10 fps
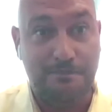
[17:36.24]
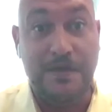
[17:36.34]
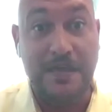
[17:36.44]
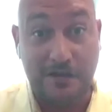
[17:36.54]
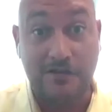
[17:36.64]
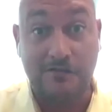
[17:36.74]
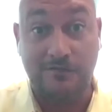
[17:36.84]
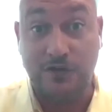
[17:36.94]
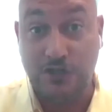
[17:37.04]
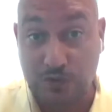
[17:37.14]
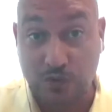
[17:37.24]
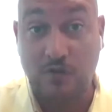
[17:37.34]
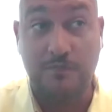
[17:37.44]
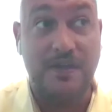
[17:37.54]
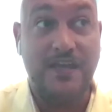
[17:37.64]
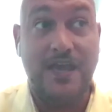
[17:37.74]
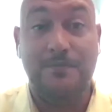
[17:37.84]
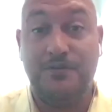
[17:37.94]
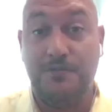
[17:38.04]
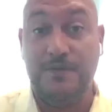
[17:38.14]
being virtual, being
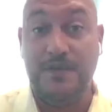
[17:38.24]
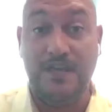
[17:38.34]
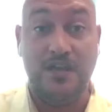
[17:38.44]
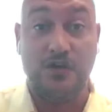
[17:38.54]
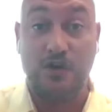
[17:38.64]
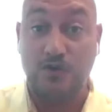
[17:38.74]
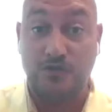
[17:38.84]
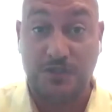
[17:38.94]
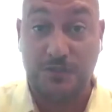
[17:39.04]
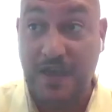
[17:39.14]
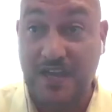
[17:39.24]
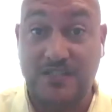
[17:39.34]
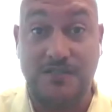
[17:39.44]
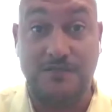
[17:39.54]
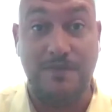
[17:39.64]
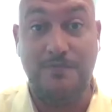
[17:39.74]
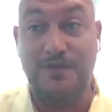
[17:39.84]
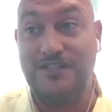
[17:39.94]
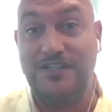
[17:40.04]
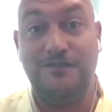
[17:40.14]
able to be in their own space,
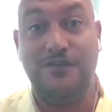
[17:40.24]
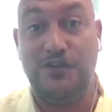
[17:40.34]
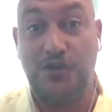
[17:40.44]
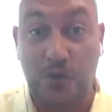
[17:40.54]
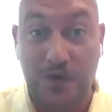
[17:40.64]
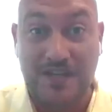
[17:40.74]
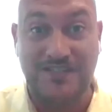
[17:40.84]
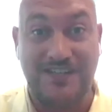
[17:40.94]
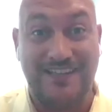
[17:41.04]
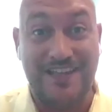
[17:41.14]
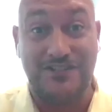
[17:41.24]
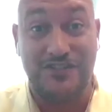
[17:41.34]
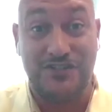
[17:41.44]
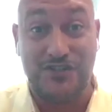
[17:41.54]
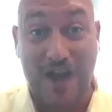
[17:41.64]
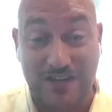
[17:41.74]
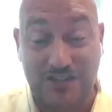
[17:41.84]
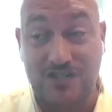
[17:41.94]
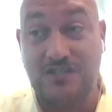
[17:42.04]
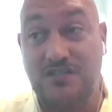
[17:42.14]
maybe it's even noise and less
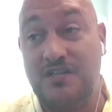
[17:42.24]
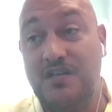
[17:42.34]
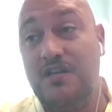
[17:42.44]
distractions.